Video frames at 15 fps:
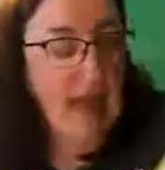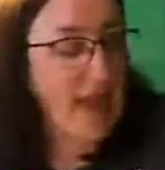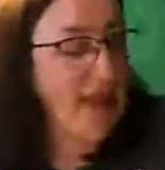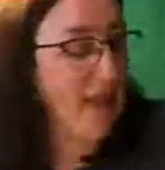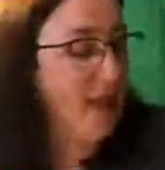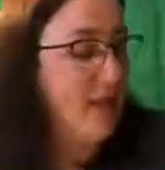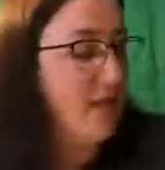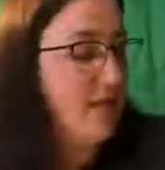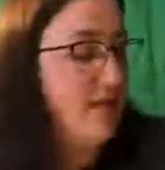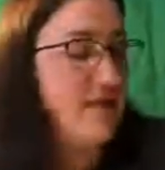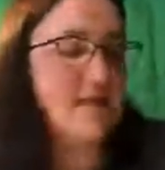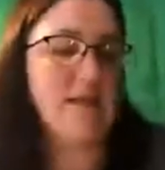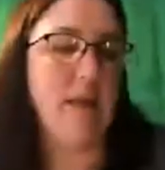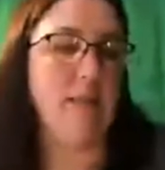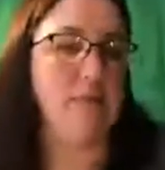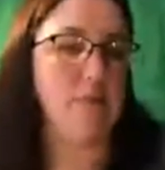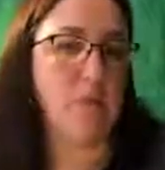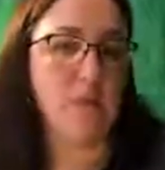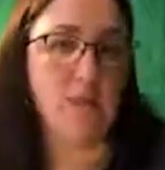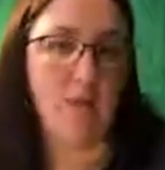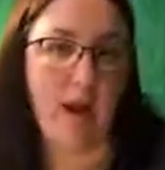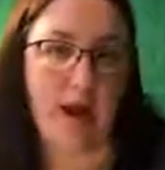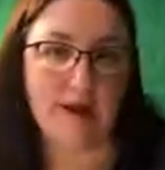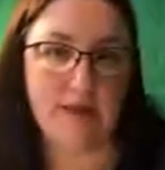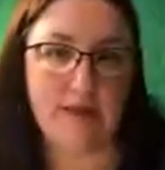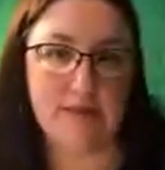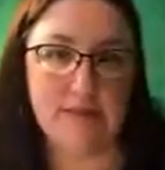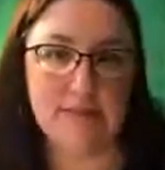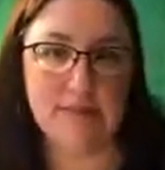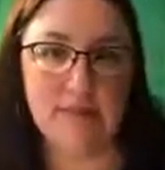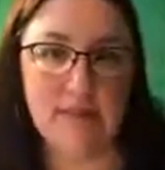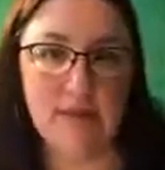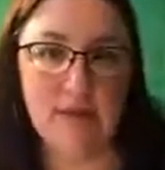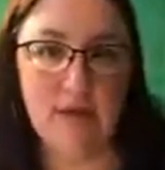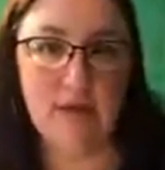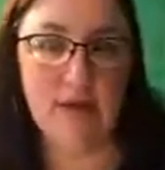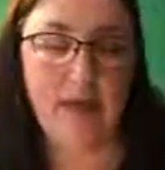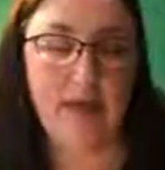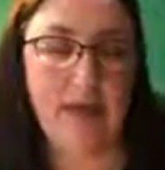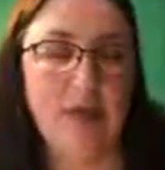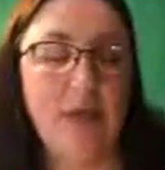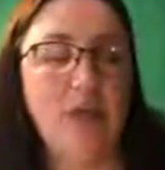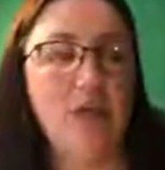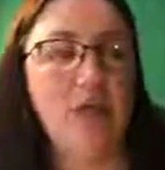And this comes with practice, okay?